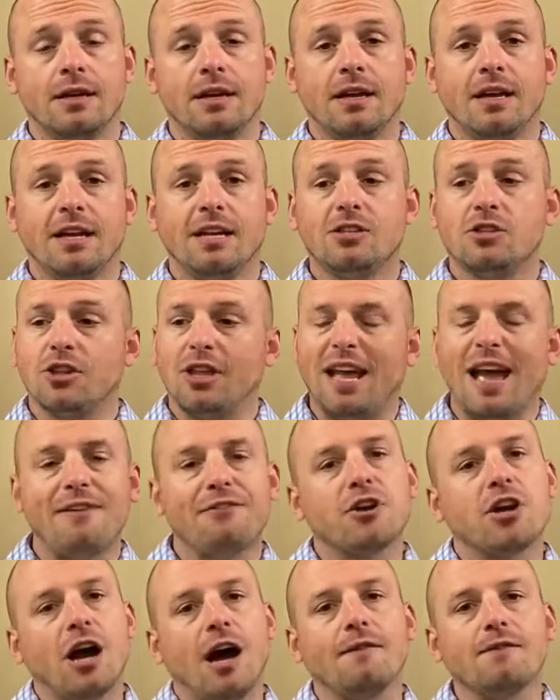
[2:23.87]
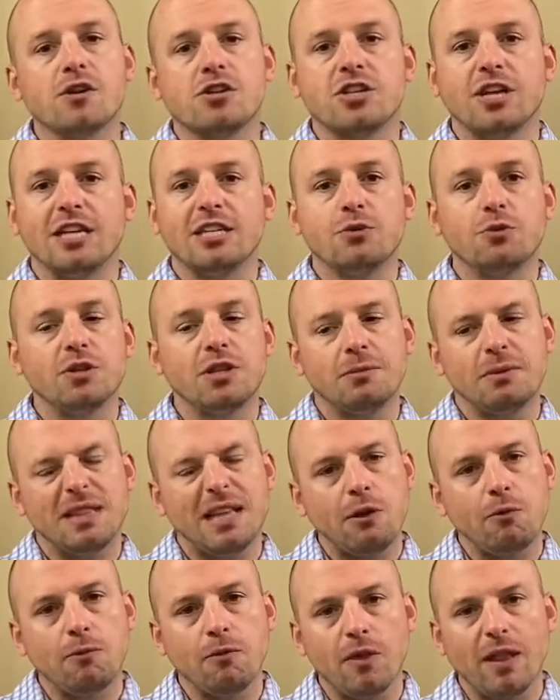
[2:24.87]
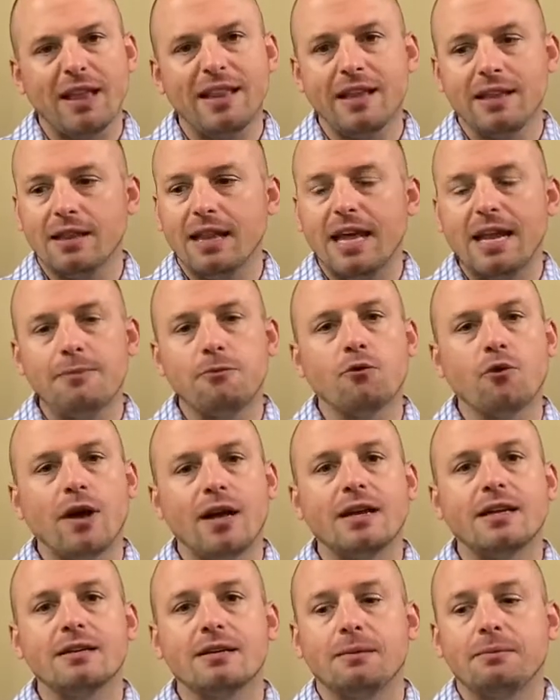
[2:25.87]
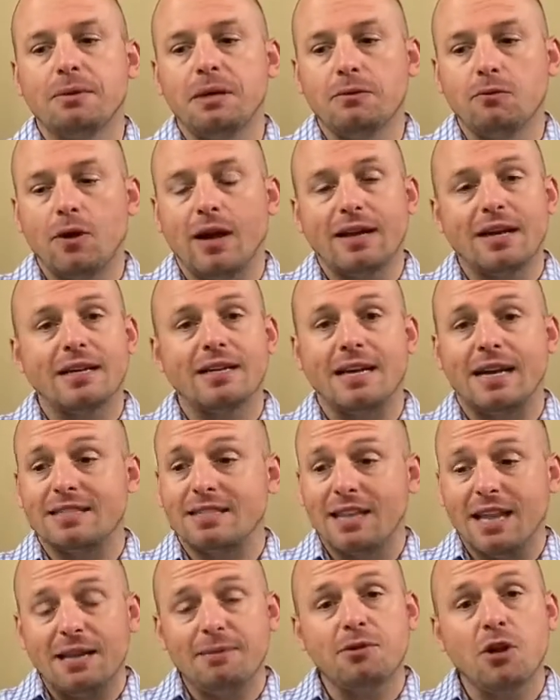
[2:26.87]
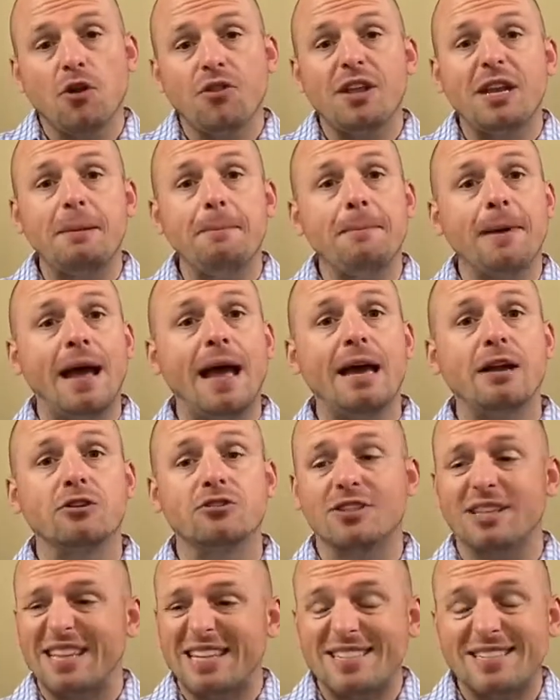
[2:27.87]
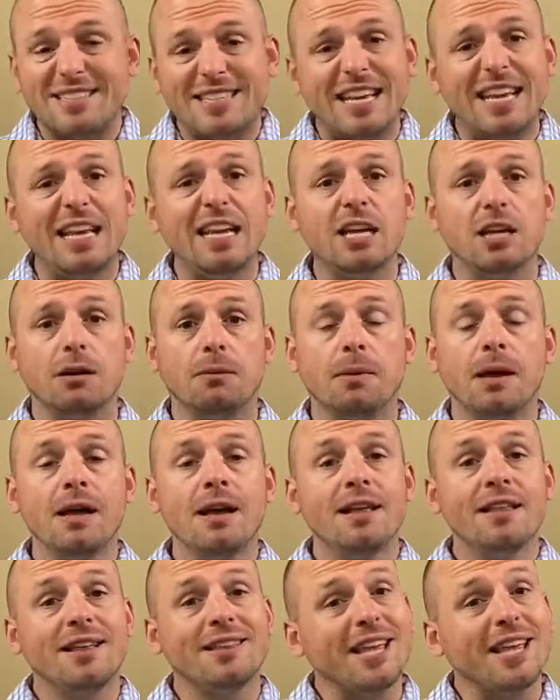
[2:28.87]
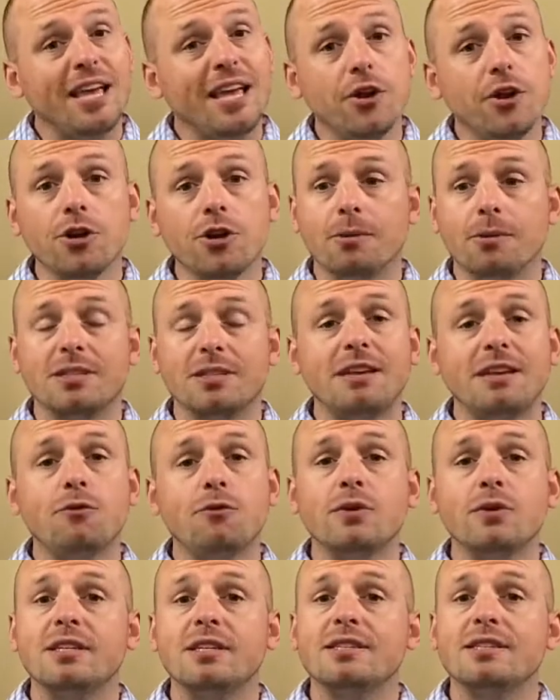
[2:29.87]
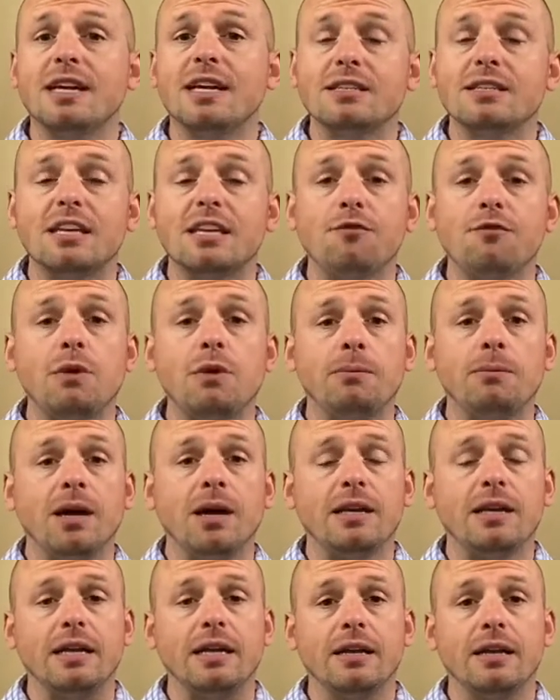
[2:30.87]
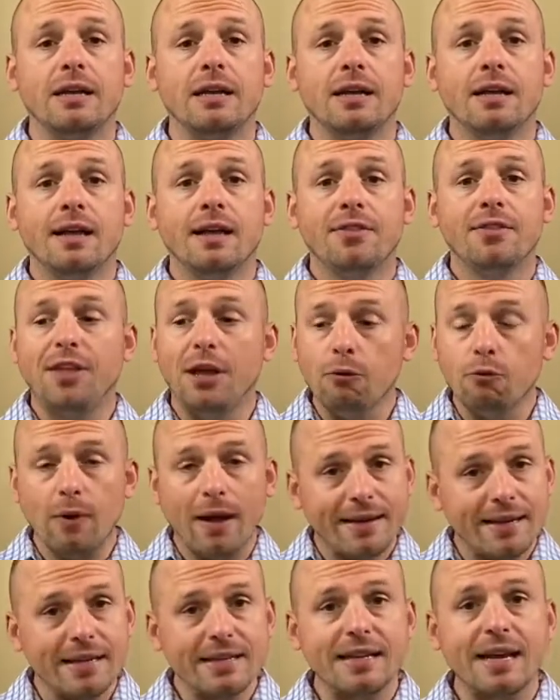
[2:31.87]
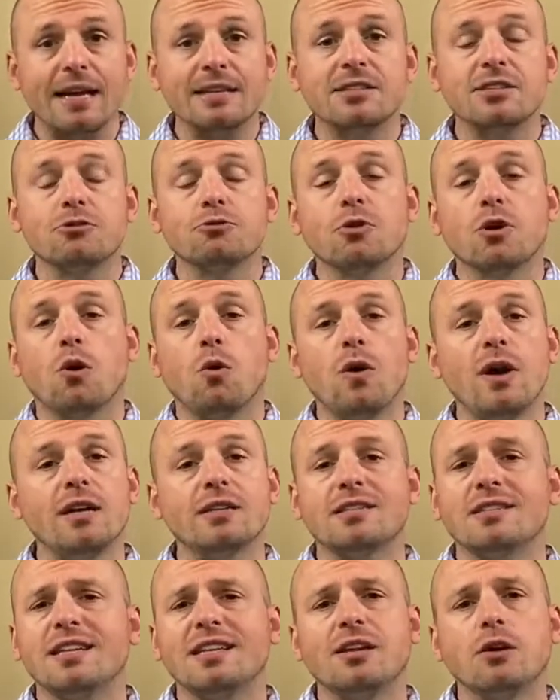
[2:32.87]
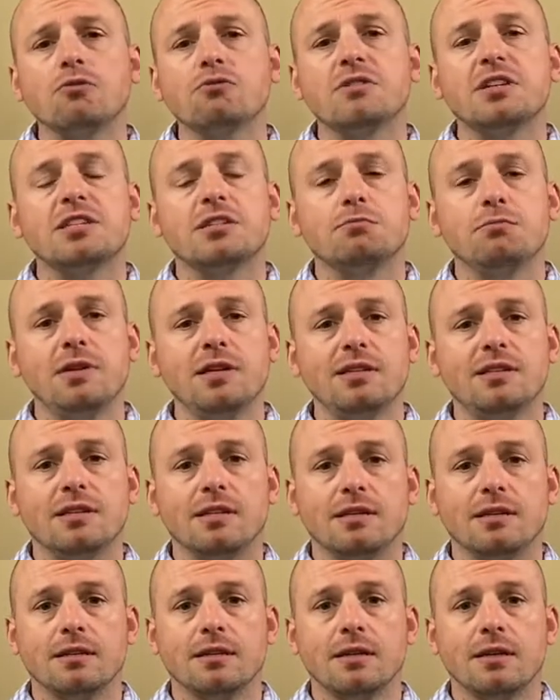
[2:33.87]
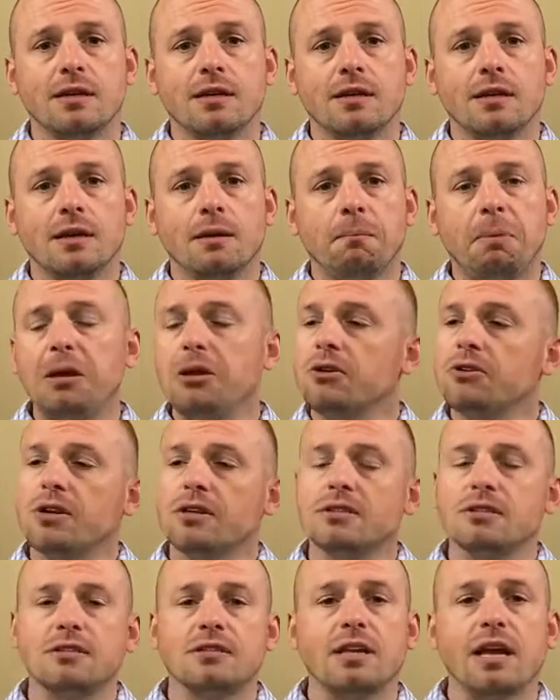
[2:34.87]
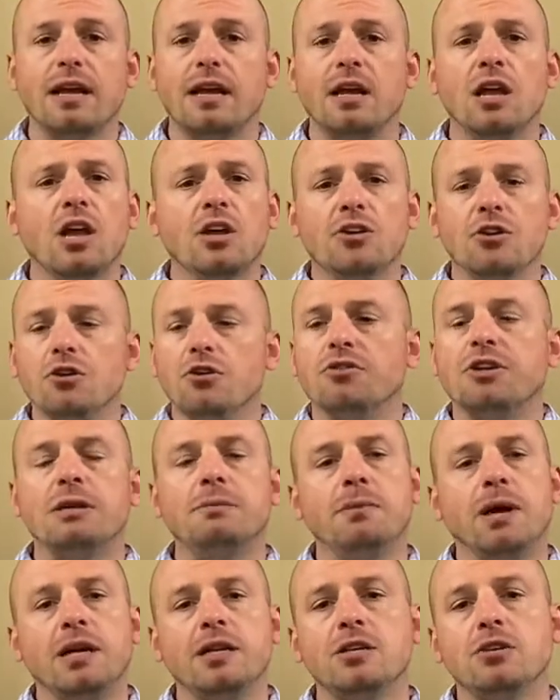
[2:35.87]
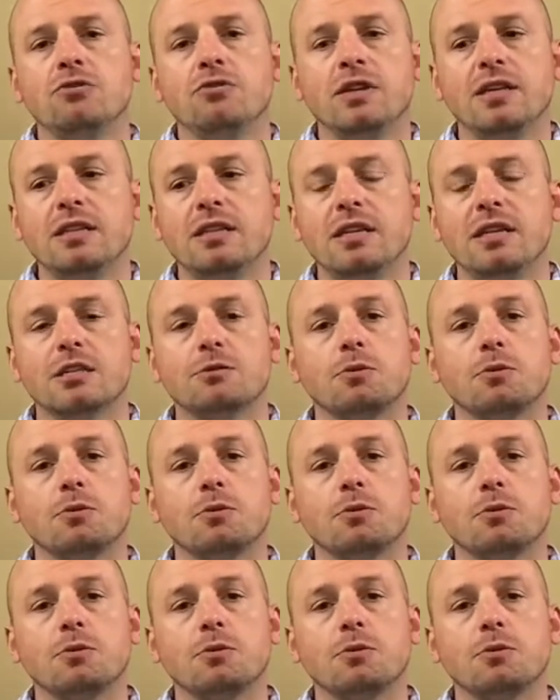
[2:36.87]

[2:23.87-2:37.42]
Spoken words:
And so they have a conversation with him, and they let him be recognized. They let him know that he matters, that they see him, that they hear him. Because even when he says, give me money, they recognize his request and they don't dismiss it. Peter doesn't say, you don't need money, you need this.